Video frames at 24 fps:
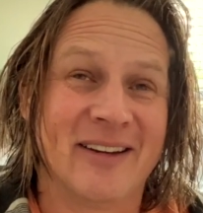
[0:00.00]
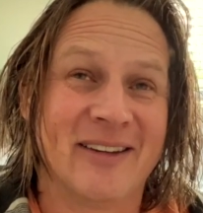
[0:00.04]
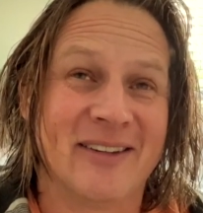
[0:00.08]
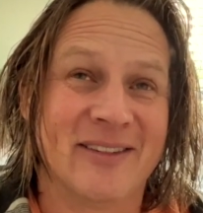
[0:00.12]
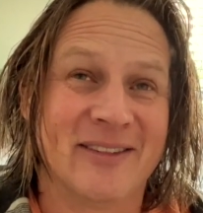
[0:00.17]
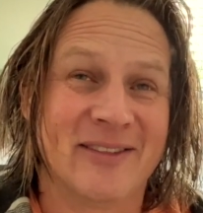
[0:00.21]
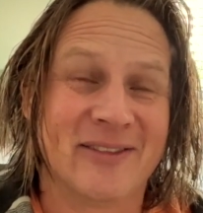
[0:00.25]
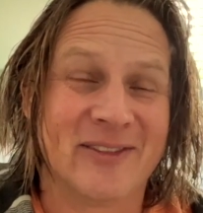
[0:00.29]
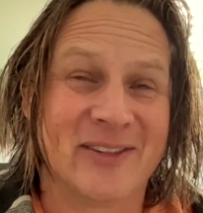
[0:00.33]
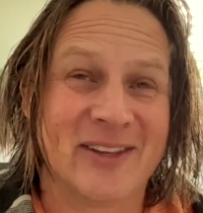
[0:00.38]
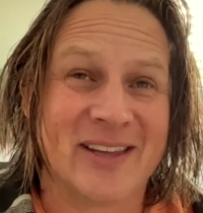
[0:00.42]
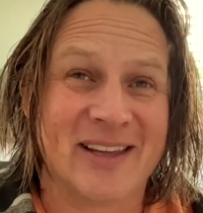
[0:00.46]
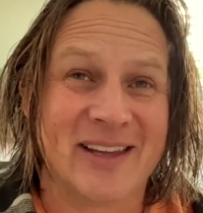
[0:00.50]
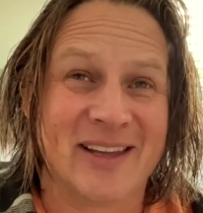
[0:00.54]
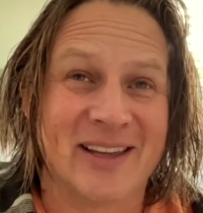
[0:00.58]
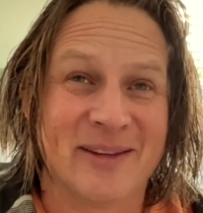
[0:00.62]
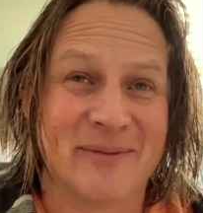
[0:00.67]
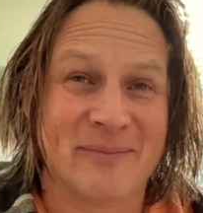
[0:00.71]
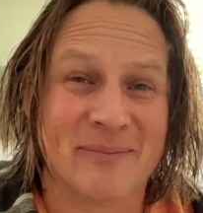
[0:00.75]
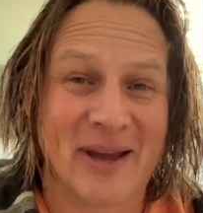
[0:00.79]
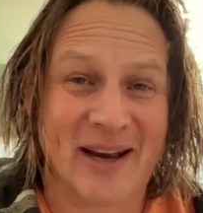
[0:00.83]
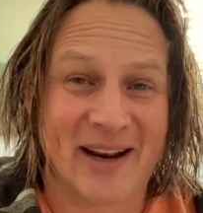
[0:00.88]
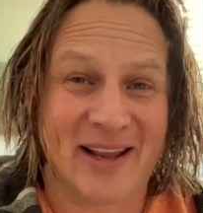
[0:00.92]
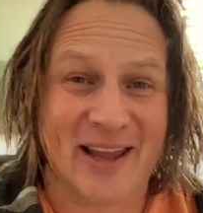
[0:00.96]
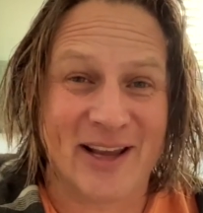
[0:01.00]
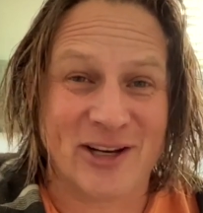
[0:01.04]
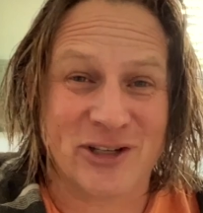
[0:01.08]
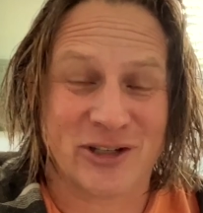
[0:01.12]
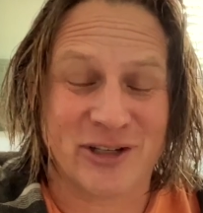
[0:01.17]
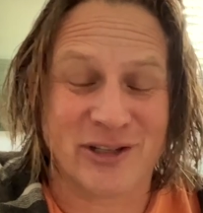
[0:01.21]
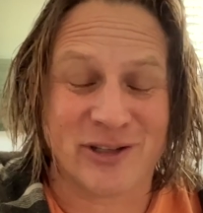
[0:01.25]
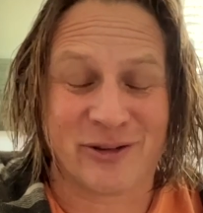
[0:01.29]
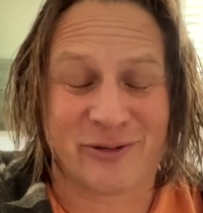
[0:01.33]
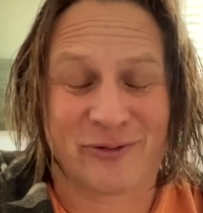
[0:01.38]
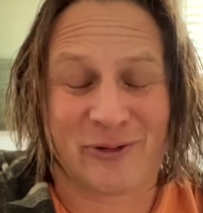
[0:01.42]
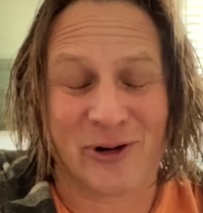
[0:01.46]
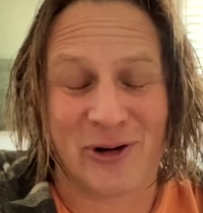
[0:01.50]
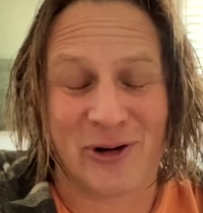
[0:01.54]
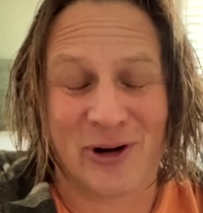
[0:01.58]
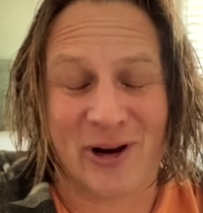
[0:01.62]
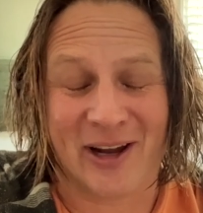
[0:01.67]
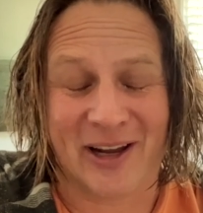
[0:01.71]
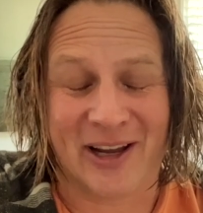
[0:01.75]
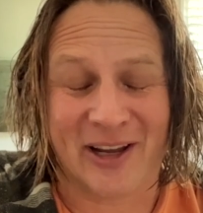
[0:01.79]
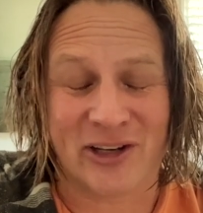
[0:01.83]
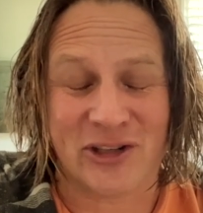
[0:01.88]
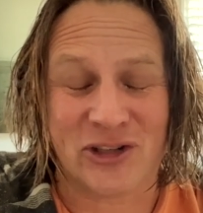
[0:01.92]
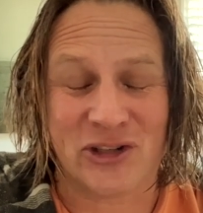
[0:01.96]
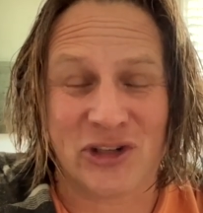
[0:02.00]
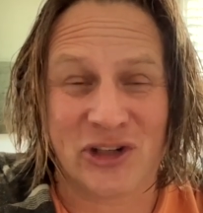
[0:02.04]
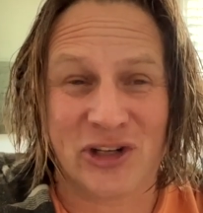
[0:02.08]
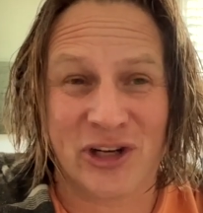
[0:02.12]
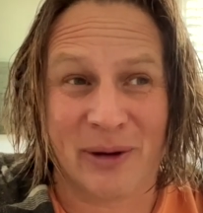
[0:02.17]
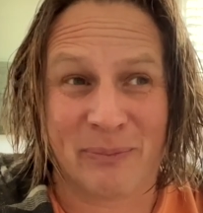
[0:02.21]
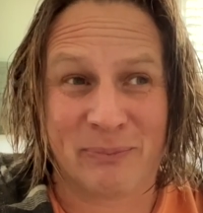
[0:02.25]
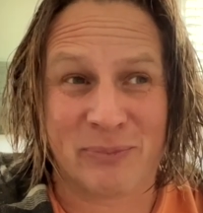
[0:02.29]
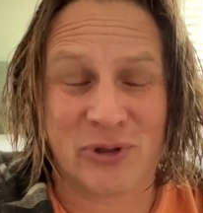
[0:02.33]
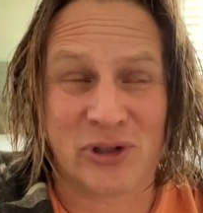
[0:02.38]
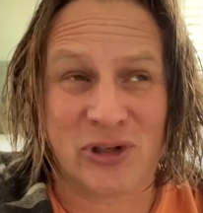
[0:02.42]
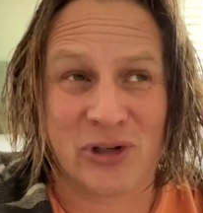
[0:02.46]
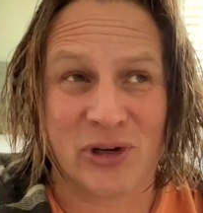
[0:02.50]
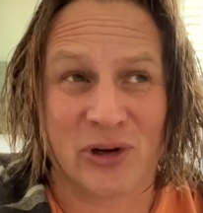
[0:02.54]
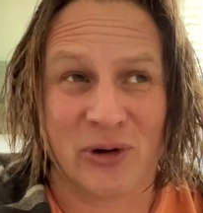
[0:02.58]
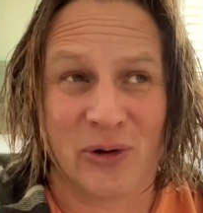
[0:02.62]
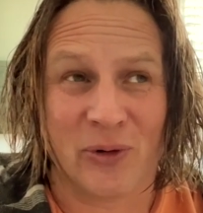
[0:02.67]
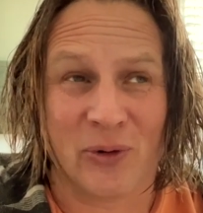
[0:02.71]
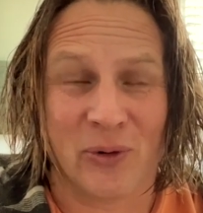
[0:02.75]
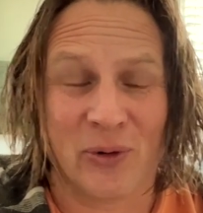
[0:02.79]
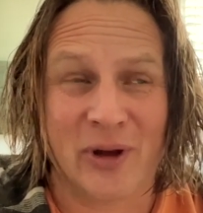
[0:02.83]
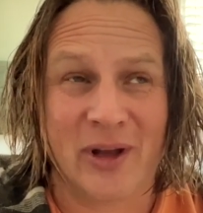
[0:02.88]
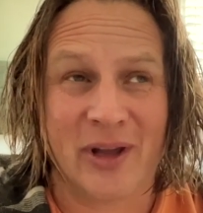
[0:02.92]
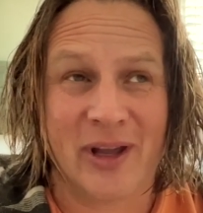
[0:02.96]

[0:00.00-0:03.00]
the medications for Nugget shipped to.